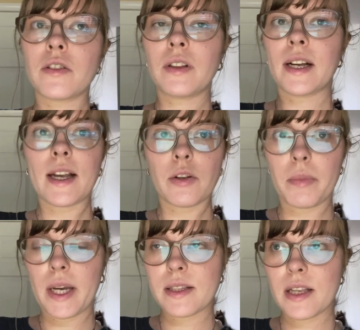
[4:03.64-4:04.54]
look like I don't
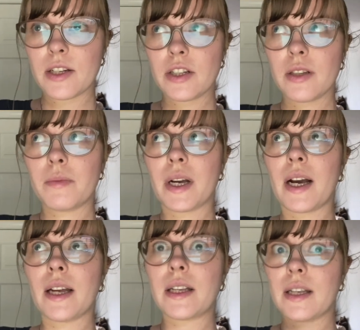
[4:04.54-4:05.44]
pay attention,
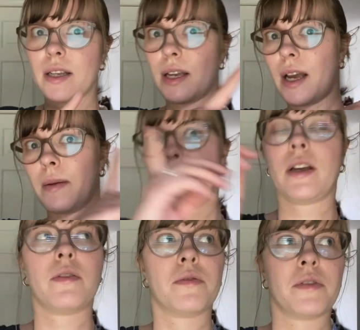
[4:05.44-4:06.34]
but I'm
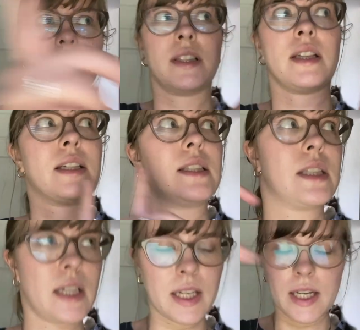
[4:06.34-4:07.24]
like
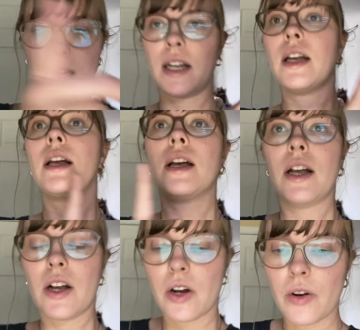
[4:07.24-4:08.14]
360
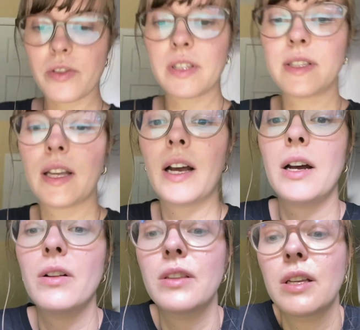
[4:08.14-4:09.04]
all the stuff
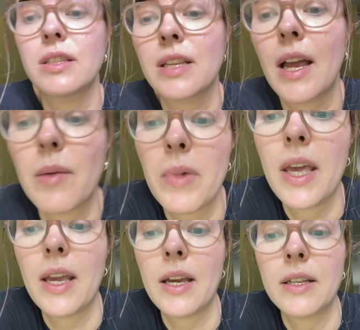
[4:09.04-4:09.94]
all the time
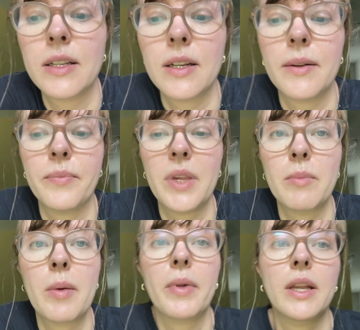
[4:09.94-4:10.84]
and um, yeah
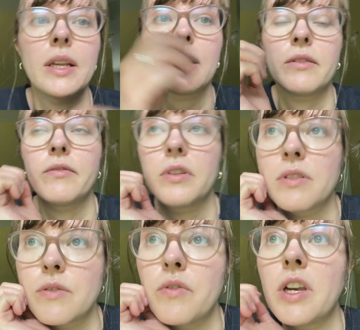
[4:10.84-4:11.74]
my body
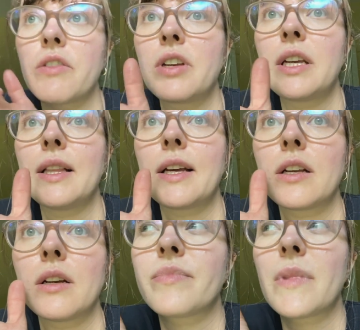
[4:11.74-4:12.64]
feels very
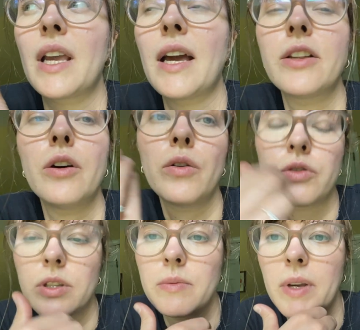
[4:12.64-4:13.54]
like I don't know how
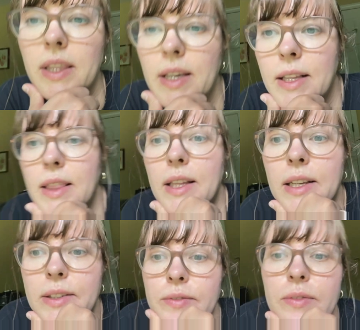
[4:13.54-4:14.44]
to explain that like
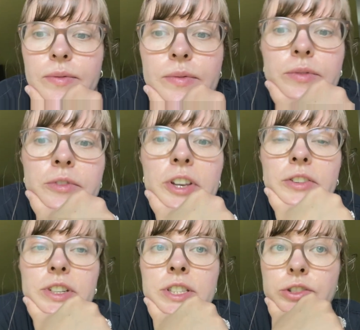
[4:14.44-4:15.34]

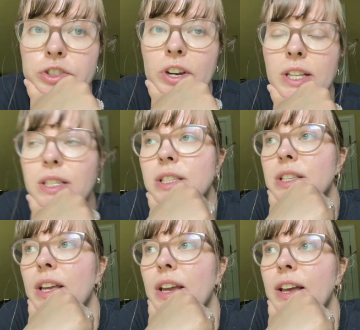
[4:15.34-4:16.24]
very
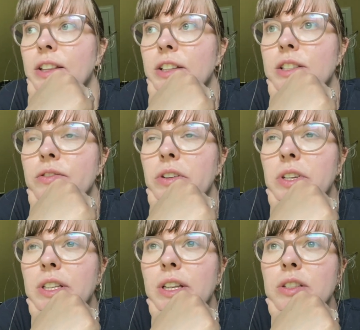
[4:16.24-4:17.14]
stressed and it's very
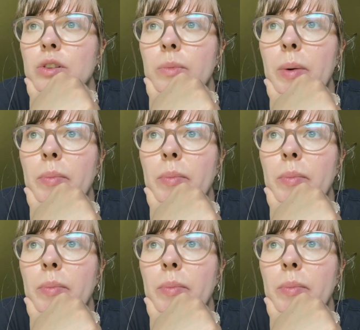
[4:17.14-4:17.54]
intense on my